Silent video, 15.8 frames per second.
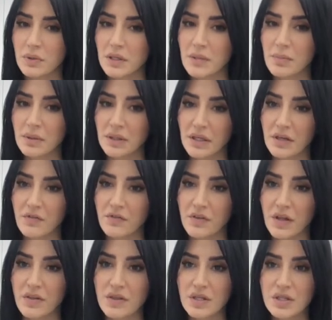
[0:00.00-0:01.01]
believe
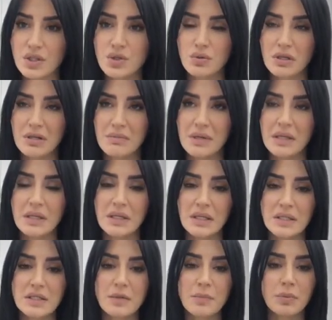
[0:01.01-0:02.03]
that this treatment
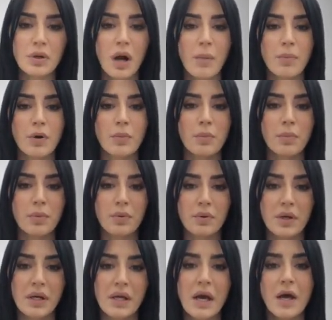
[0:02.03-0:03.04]
needs a proper
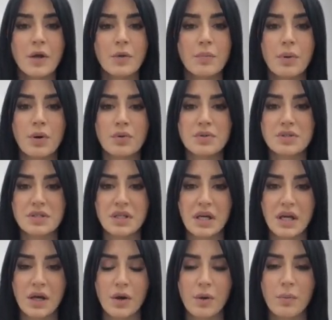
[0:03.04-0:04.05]
pre and post
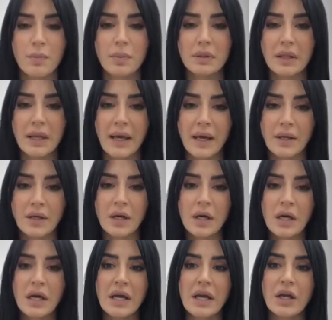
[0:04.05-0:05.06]
care plan
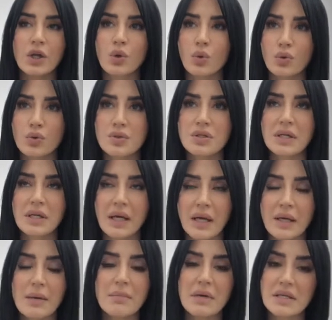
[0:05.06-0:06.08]
in order to
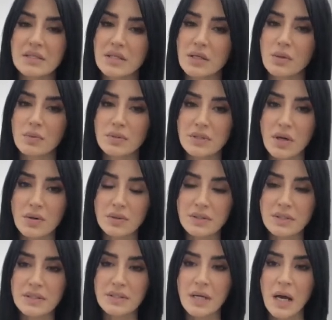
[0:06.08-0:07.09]
get amazing
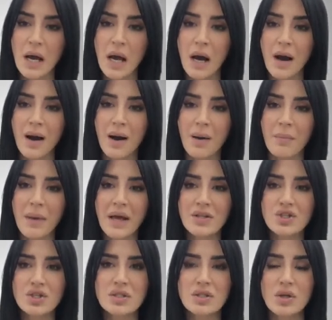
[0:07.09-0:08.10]
results. And
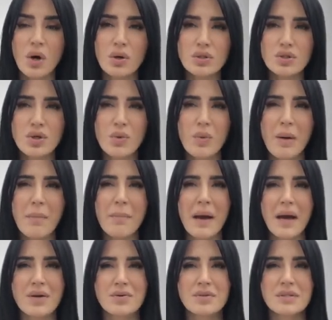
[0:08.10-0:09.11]
just also what
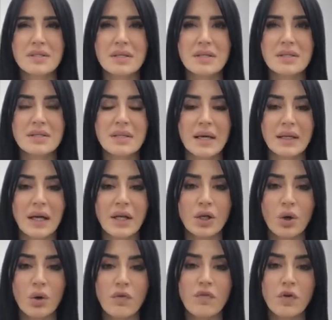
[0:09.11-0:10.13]
matters is, and I
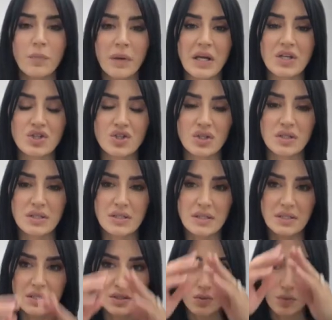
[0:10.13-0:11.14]
know for patients
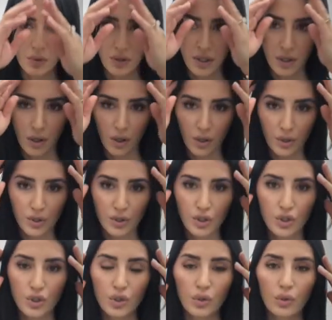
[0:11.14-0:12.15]
this is really hard
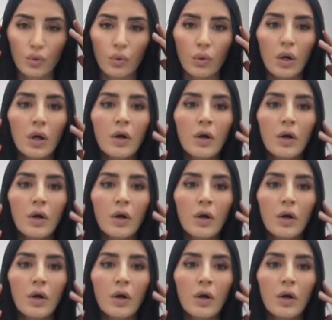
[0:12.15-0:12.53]
to